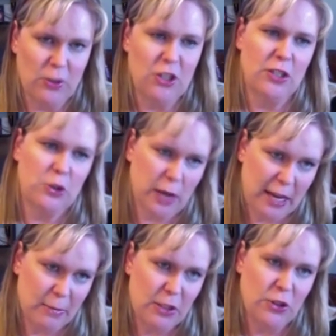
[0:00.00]
which is
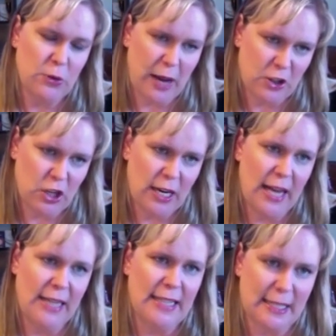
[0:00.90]
dreams, direction,
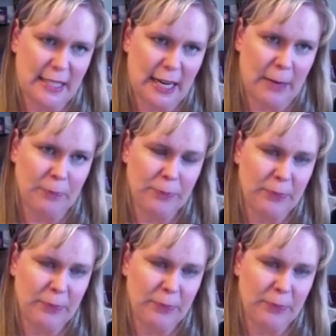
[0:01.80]
and destiny.